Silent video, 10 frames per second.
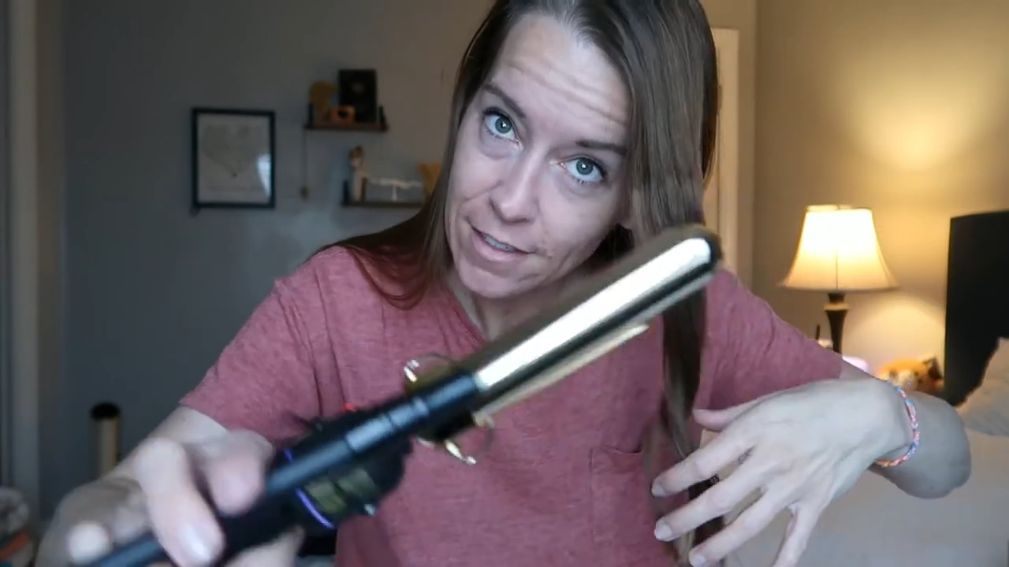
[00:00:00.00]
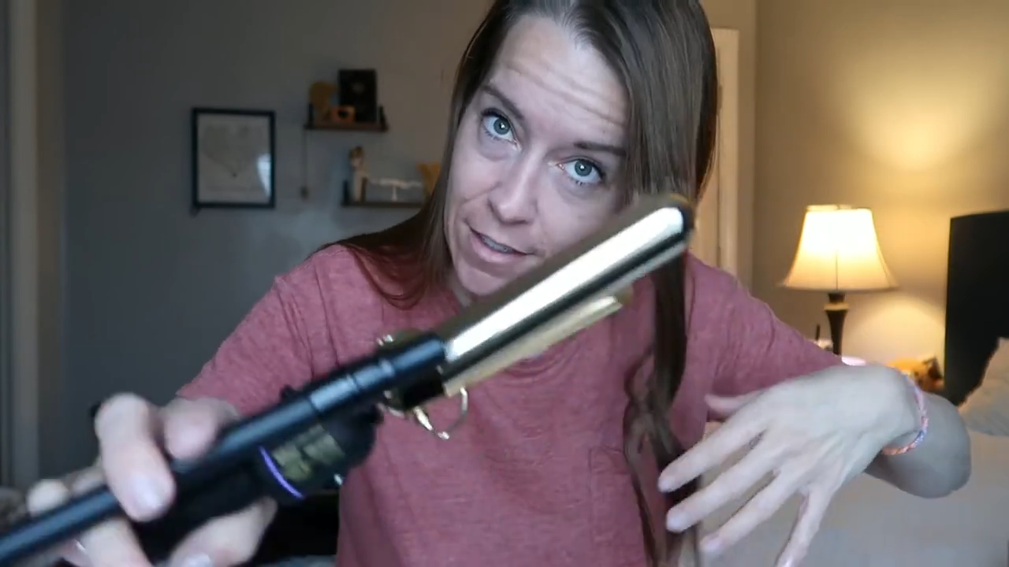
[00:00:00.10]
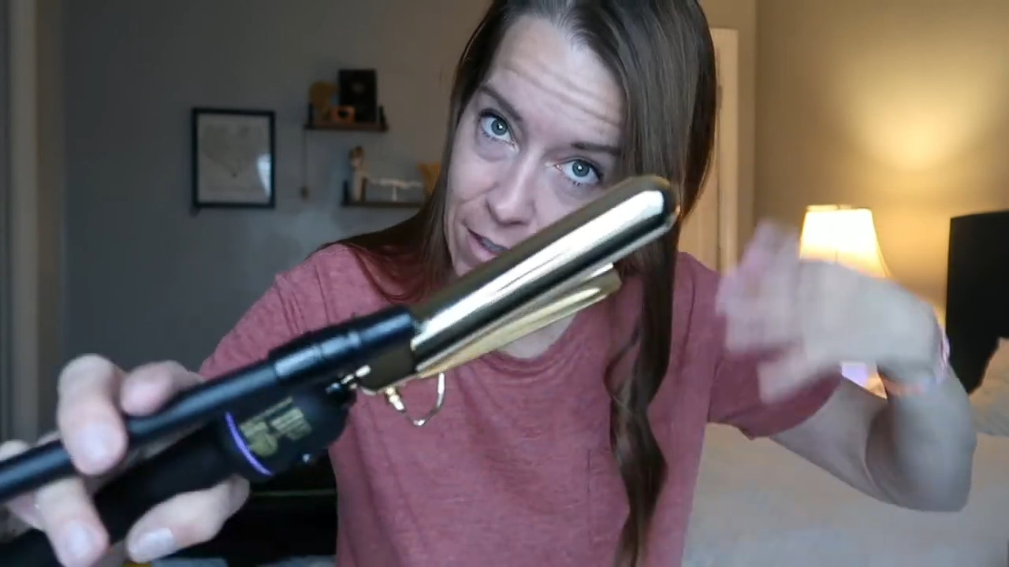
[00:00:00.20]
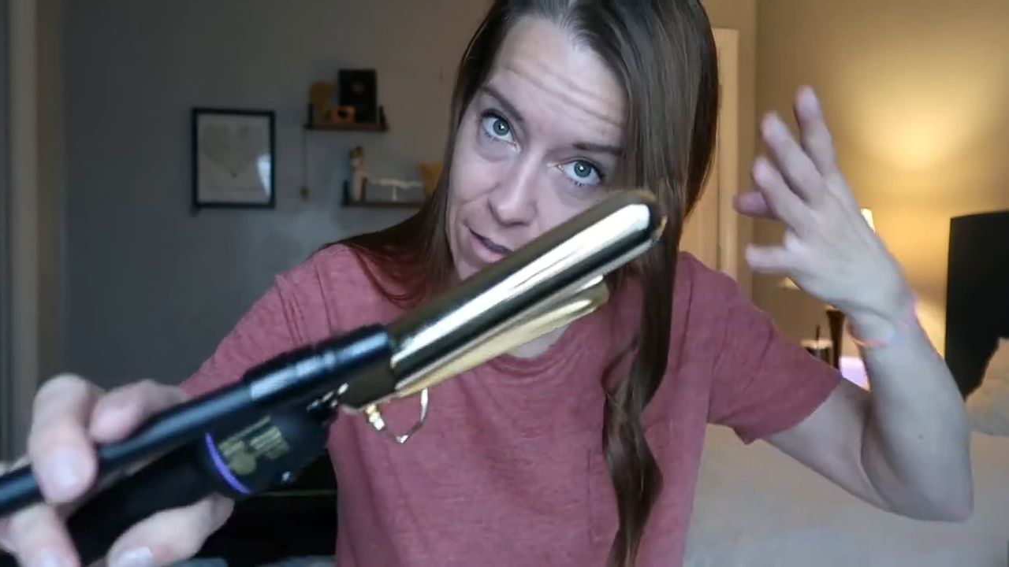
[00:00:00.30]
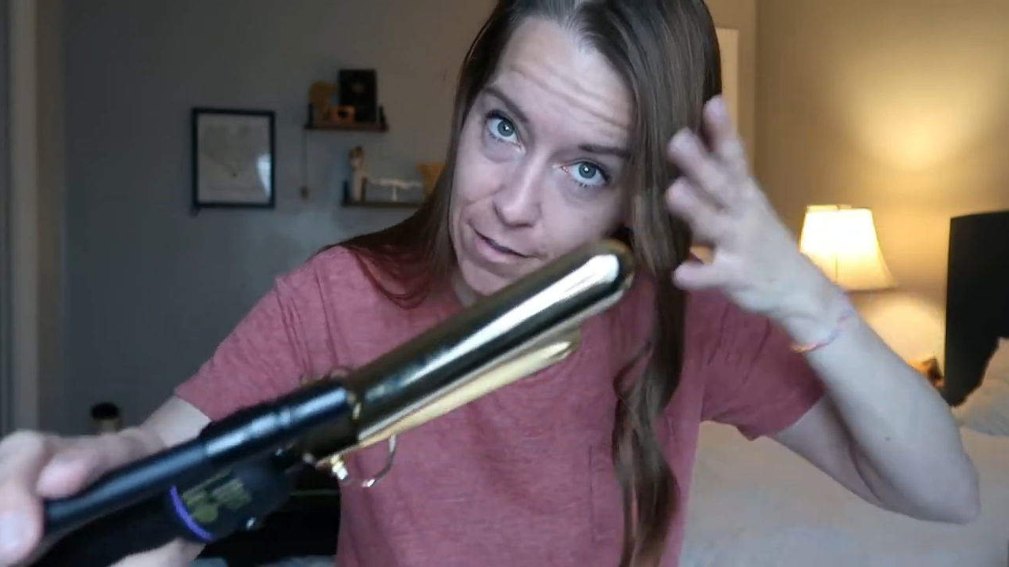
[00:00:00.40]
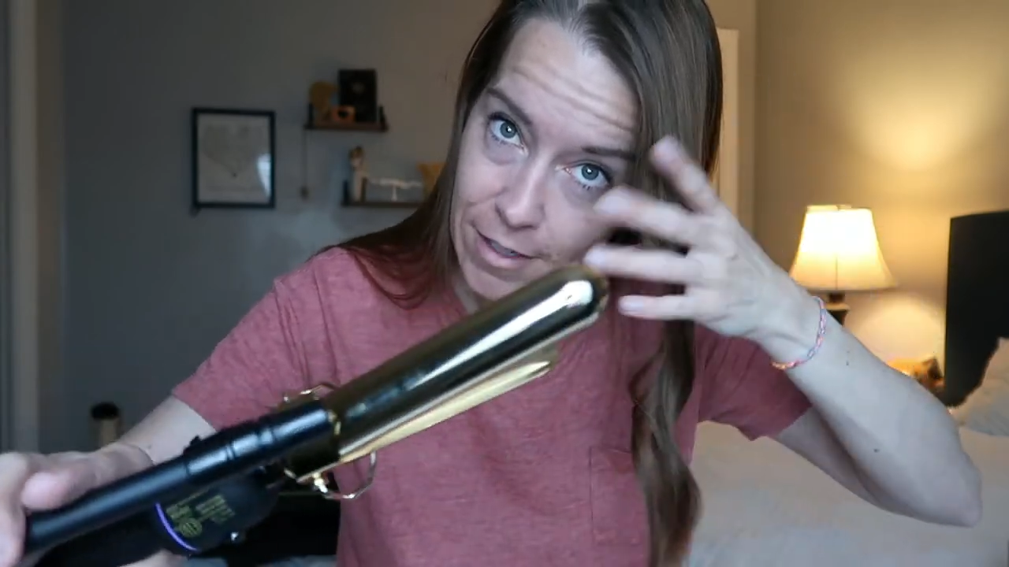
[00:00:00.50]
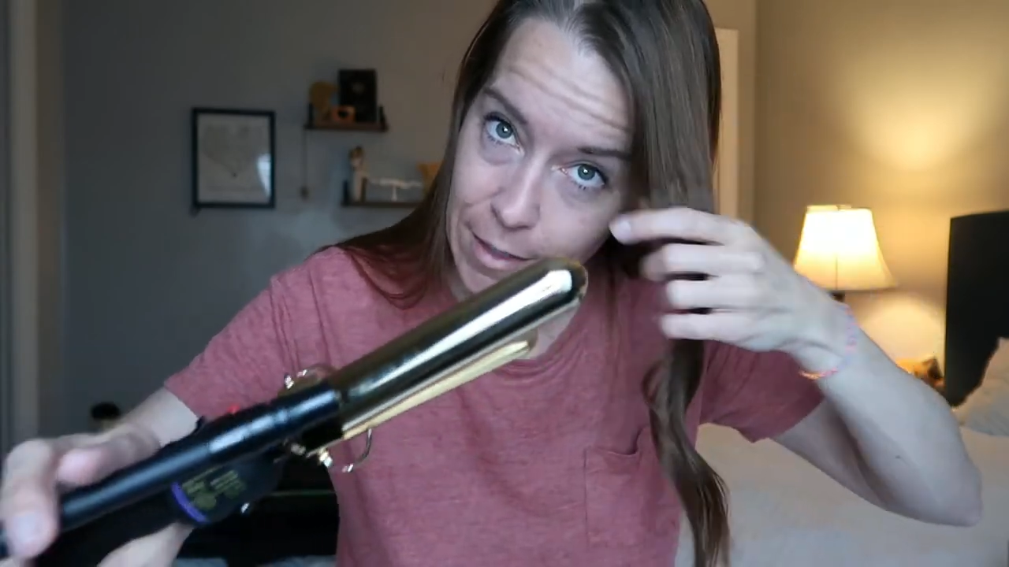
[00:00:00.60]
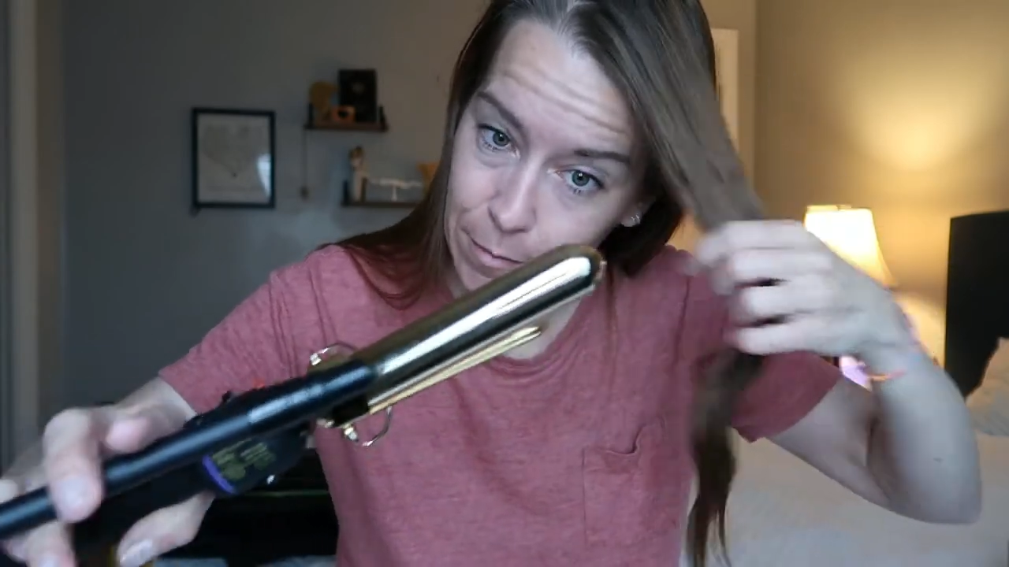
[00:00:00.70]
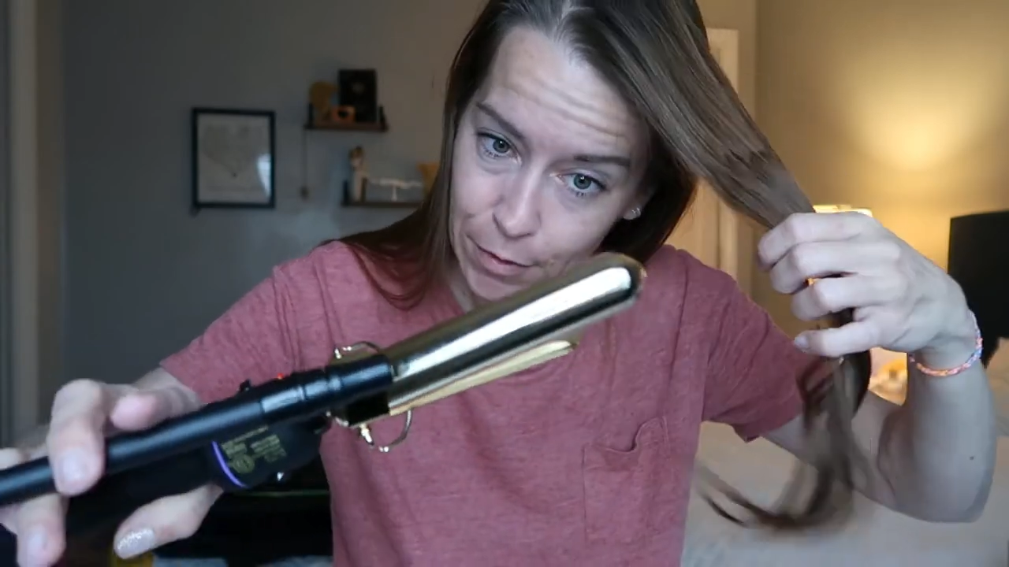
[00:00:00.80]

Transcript: So I'm